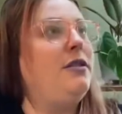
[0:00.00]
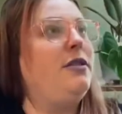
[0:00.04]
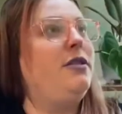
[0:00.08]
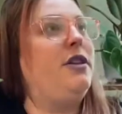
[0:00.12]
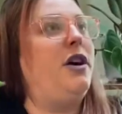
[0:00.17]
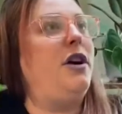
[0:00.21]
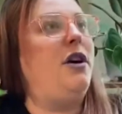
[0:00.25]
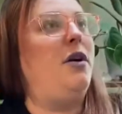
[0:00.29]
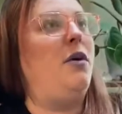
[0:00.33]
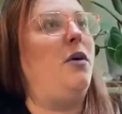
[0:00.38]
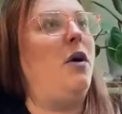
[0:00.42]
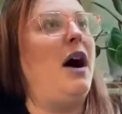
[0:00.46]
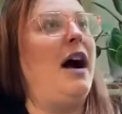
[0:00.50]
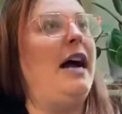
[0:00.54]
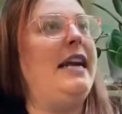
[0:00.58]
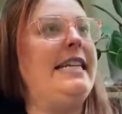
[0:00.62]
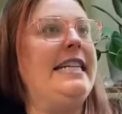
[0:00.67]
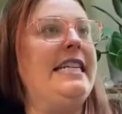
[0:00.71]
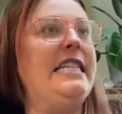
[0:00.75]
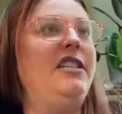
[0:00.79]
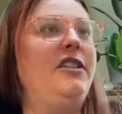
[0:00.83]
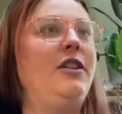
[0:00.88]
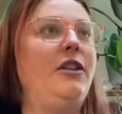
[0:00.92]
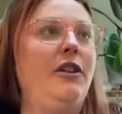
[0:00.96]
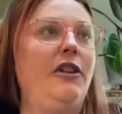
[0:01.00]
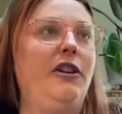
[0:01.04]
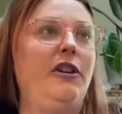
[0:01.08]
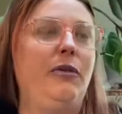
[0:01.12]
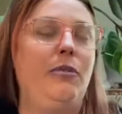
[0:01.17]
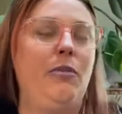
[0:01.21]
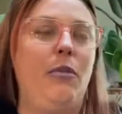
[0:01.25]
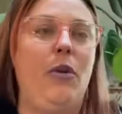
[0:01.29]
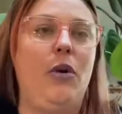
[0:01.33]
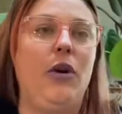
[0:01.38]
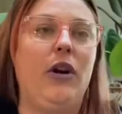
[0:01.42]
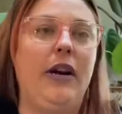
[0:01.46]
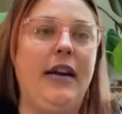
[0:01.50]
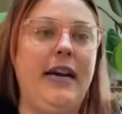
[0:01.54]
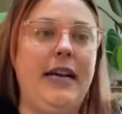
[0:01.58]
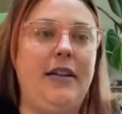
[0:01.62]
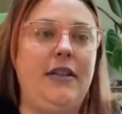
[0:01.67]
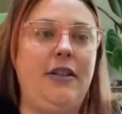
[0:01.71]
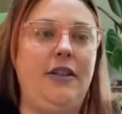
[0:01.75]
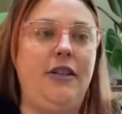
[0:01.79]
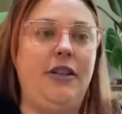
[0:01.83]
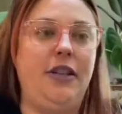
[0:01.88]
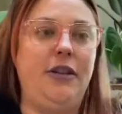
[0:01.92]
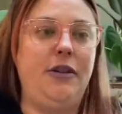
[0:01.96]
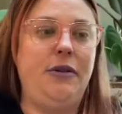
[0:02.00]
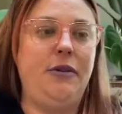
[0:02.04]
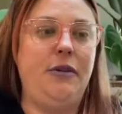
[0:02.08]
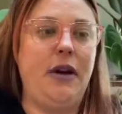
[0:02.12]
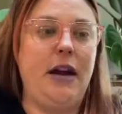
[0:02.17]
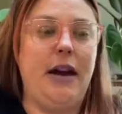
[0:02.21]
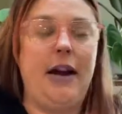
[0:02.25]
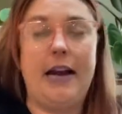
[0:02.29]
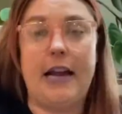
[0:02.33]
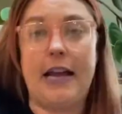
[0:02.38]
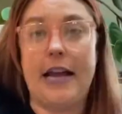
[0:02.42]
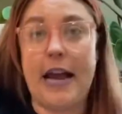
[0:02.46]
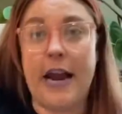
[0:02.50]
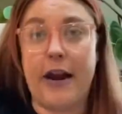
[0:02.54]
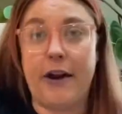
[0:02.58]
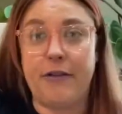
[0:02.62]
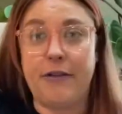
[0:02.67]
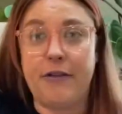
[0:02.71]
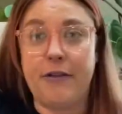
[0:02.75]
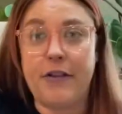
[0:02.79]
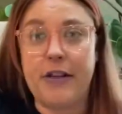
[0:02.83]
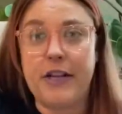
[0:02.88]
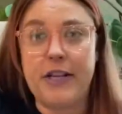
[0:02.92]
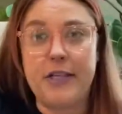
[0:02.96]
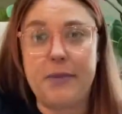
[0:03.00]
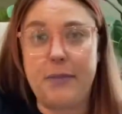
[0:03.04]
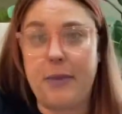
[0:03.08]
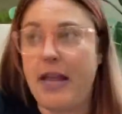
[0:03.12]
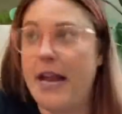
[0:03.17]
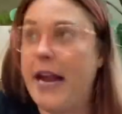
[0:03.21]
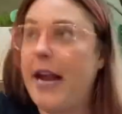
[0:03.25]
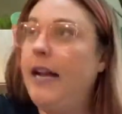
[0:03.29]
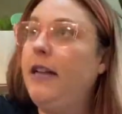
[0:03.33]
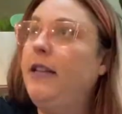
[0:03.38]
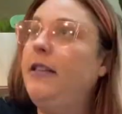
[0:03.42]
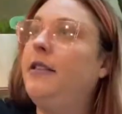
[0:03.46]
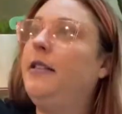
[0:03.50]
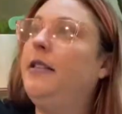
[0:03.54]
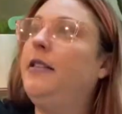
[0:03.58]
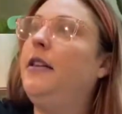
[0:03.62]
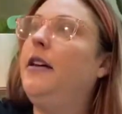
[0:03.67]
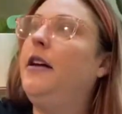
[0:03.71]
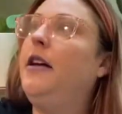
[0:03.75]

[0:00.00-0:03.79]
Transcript: So I need to look more into how to care for these plants.